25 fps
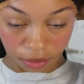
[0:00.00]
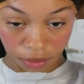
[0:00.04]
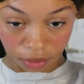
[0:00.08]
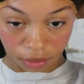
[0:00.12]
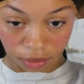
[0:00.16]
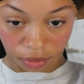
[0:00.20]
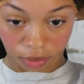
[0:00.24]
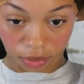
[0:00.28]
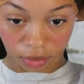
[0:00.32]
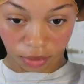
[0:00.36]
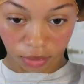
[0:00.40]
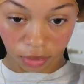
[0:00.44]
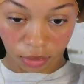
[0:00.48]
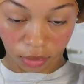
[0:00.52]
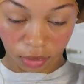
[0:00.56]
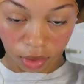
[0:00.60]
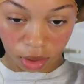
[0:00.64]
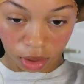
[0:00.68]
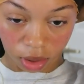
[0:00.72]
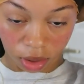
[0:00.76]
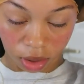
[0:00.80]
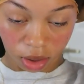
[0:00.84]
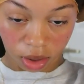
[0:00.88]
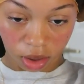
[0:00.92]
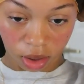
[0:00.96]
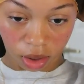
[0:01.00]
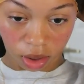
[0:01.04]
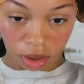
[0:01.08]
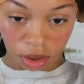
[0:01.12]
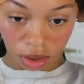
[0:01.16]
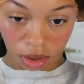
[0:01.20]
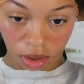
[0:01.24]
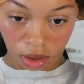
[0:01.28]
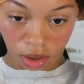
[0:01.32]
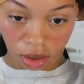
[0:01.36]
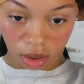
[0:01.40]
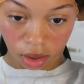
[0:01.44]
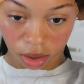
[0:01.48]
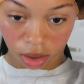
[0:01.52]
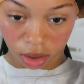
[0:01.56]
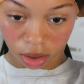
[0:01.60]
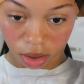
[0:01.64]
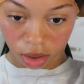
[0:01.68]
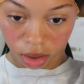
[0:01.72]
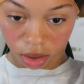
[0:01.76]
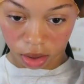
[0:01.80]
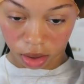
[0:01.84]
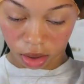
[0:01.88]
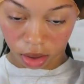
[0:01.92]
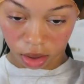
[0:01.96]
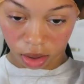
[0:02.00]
(silence)